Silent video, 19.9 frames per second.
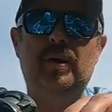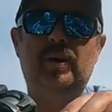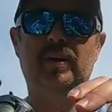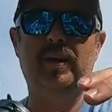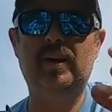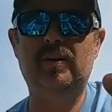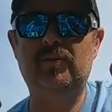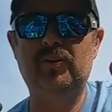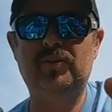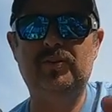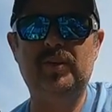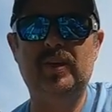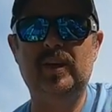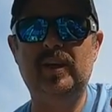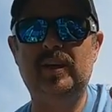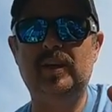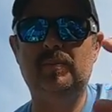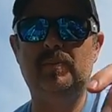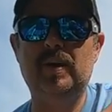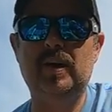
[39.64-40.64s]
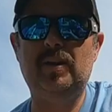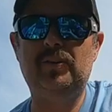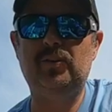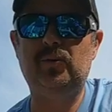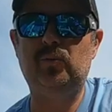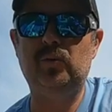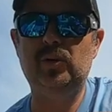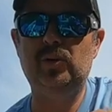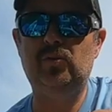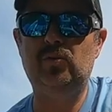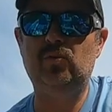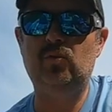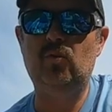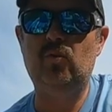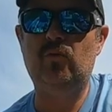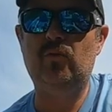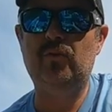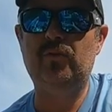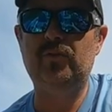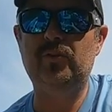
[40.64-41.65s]
about everything about the reel,
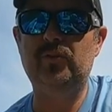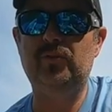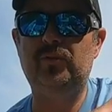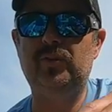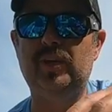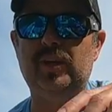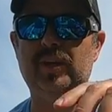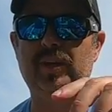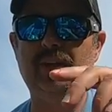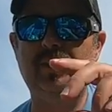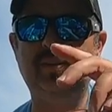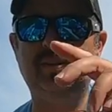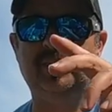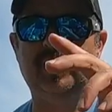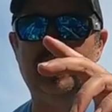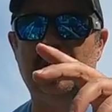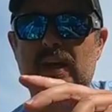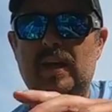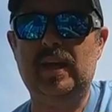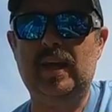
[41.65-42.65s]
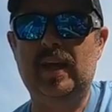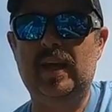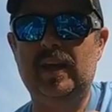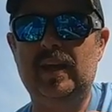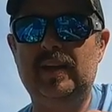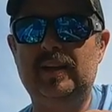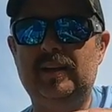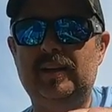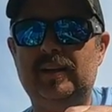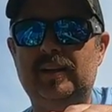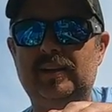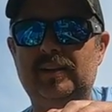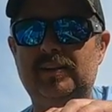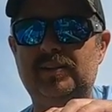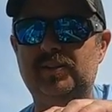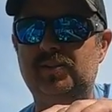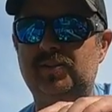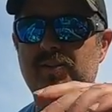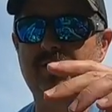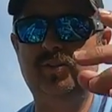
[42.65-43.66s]
go over a few things, and
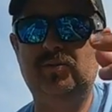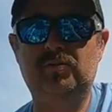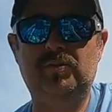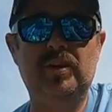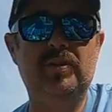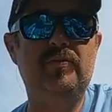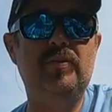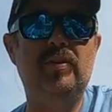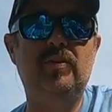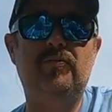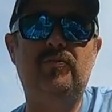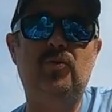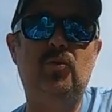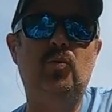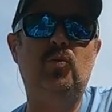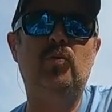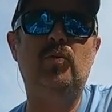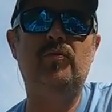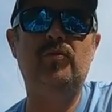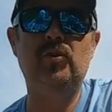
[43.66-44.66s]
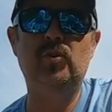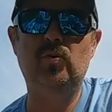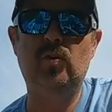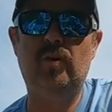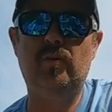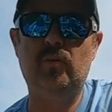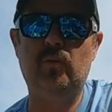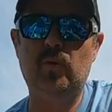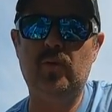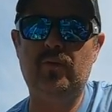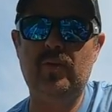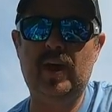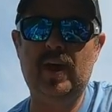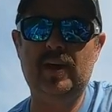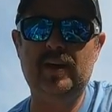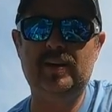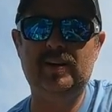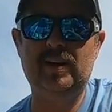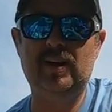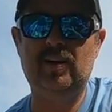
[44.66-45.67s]
uh, just, you know, give you a full review of it. We've
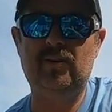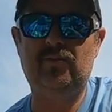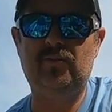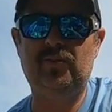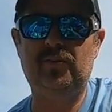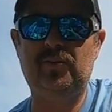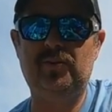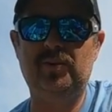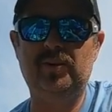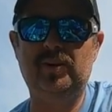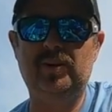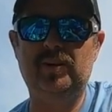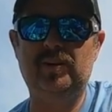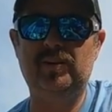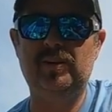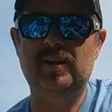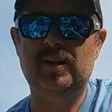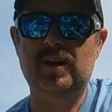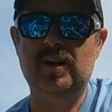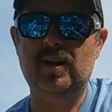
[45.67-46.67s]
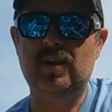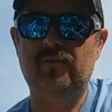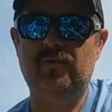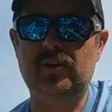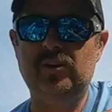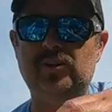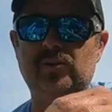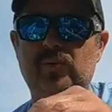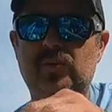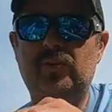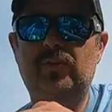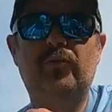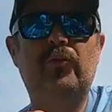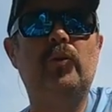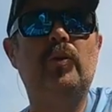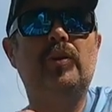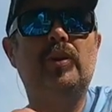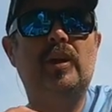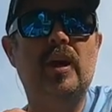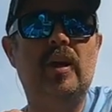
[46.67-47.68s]
had it now for, uh, fishing with it
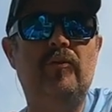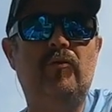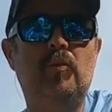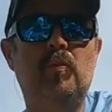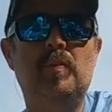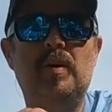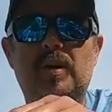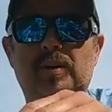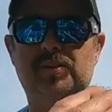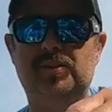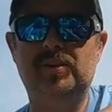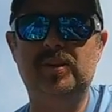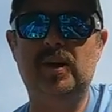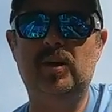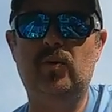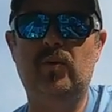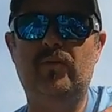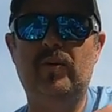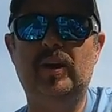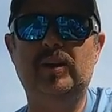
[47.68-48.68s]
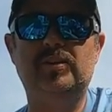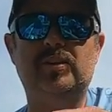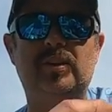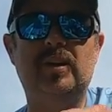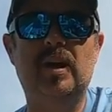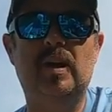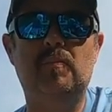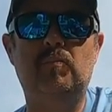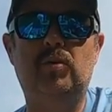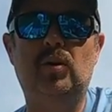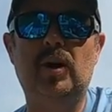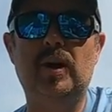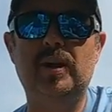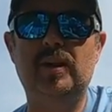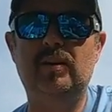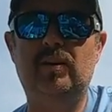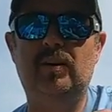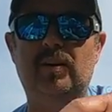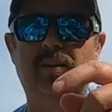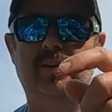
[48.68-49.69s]
for a couple months now. We've actually got
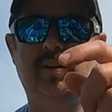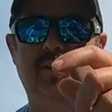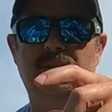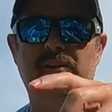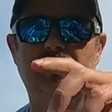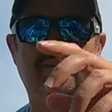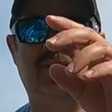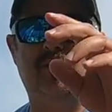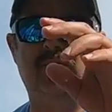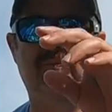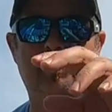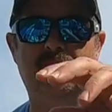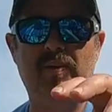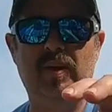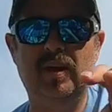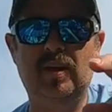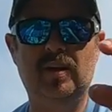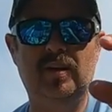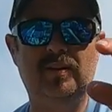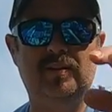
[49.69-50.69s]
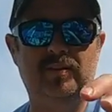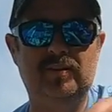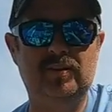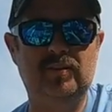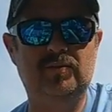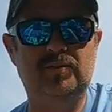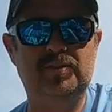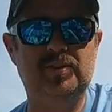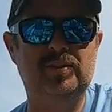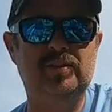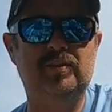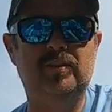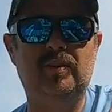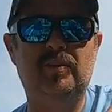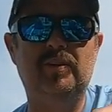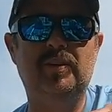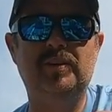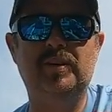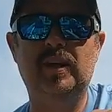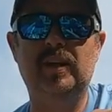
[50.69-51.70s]
braid on it. This is our, uh, you know, it's
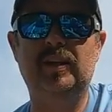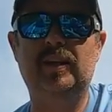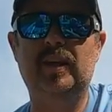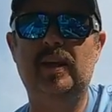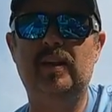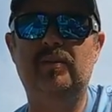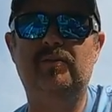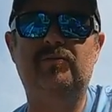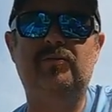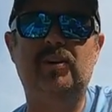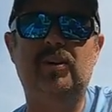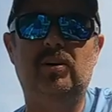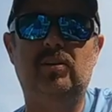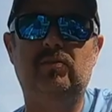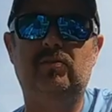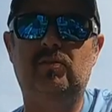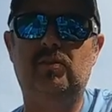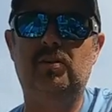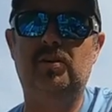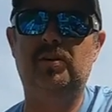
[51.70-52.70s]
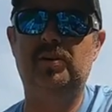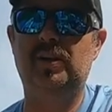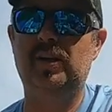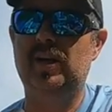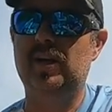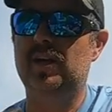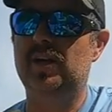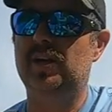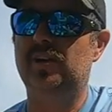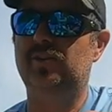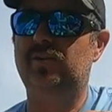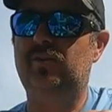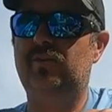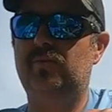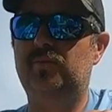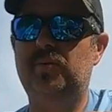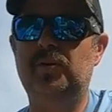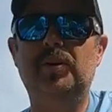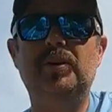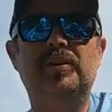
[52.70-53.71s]
on a dedicated frog rod.
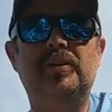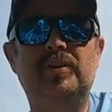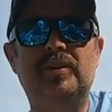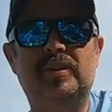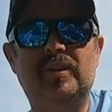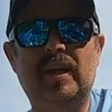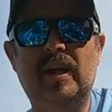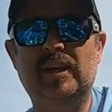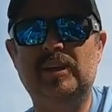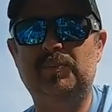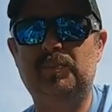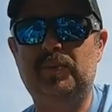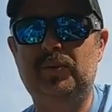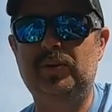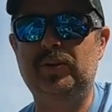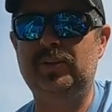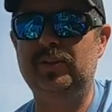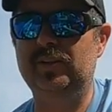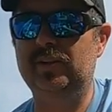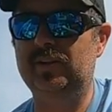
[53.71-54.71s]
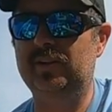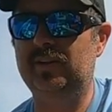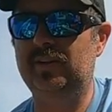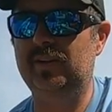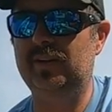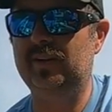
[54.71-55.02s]
So we've put it to the test pretty good,